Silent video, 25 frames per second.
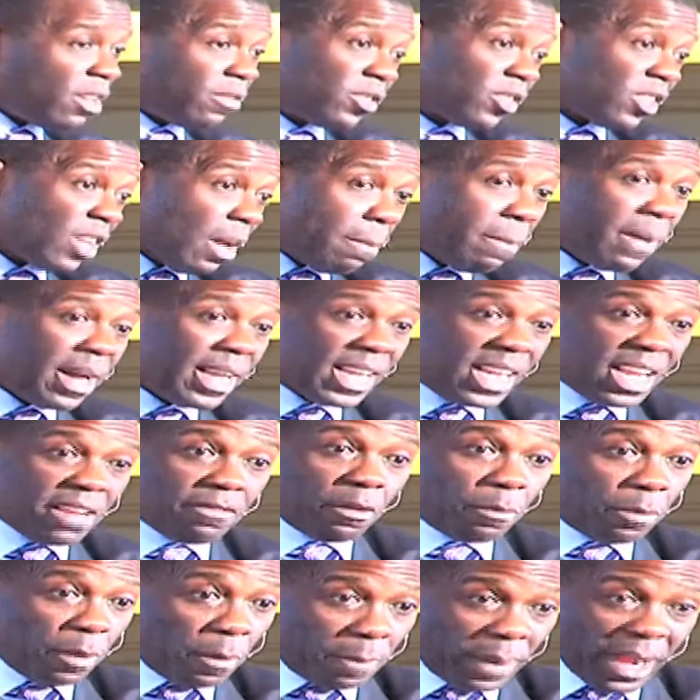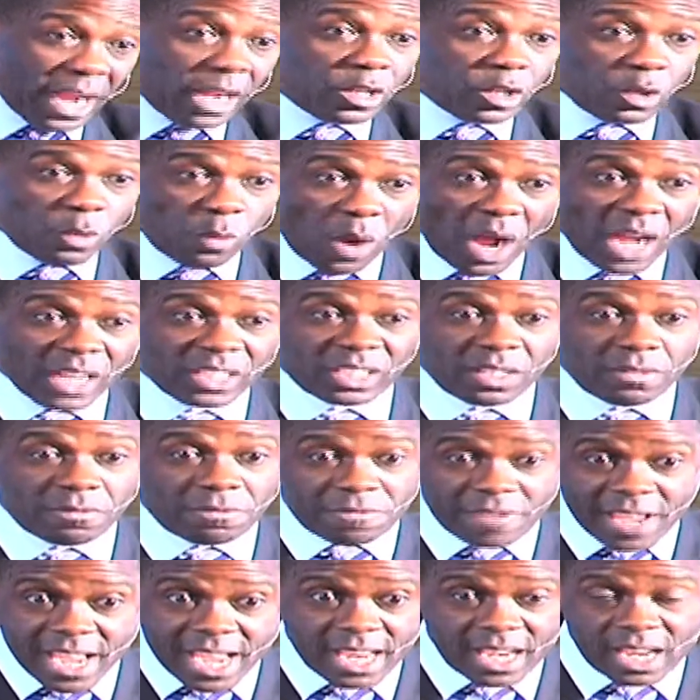somebody never prepared to wash the
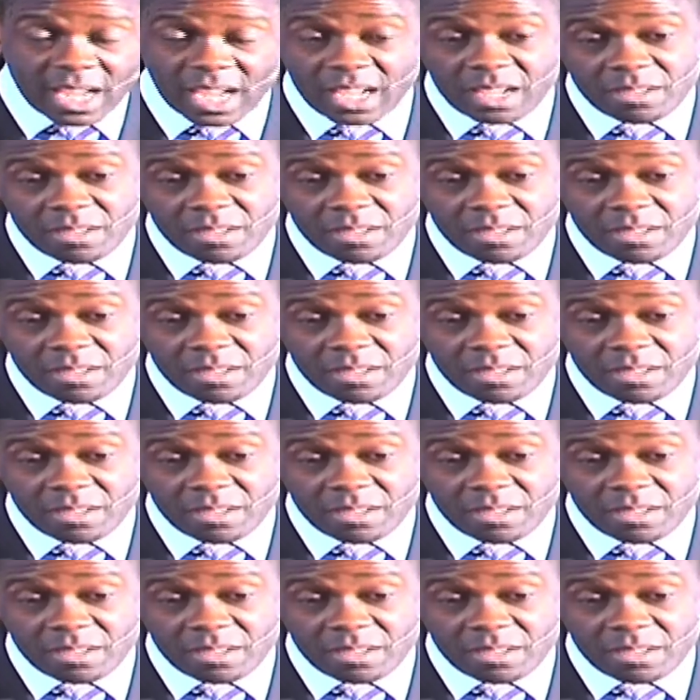feet,